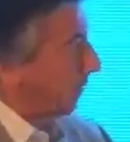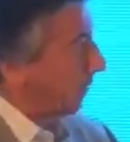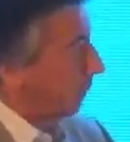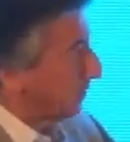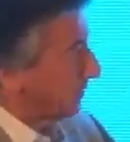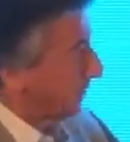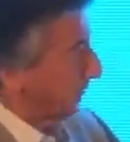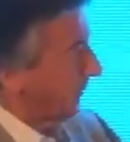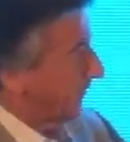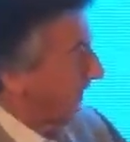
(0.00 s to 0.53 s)

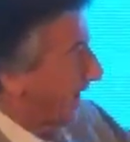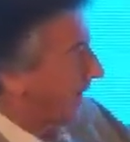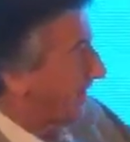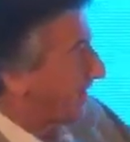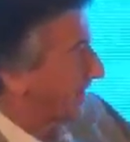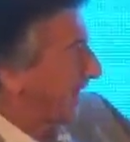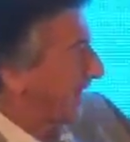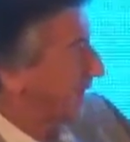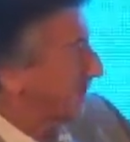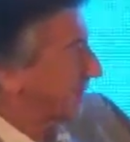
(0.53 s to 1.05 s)
was 5
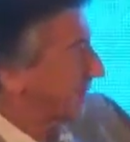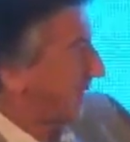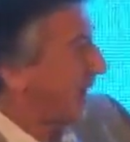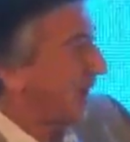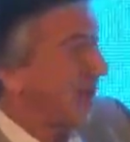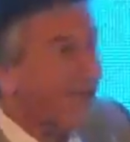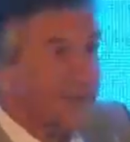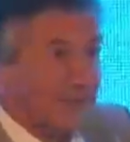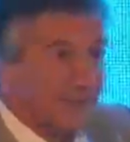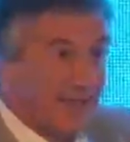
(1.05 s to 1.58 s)
times
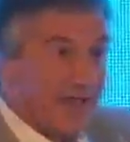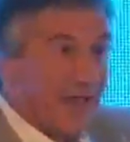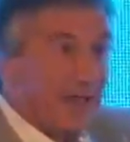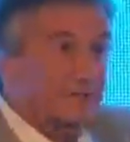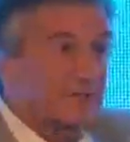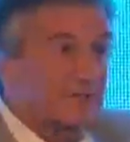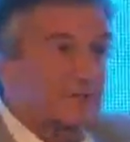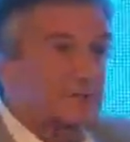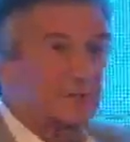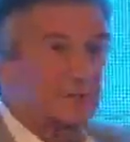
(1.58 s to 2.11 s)
higher, the
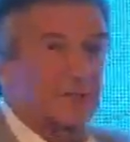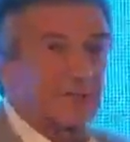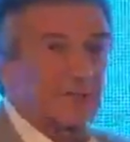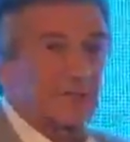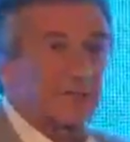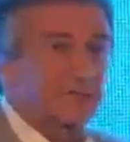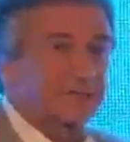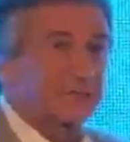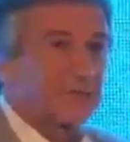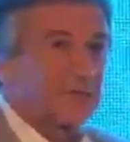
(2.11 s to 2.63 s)
absolute
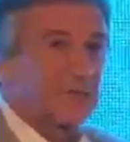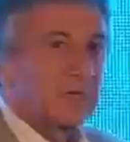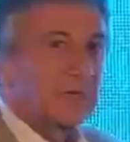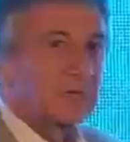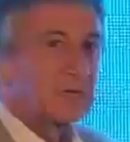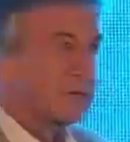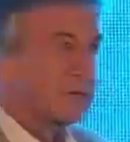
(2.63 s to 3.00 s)
lift, in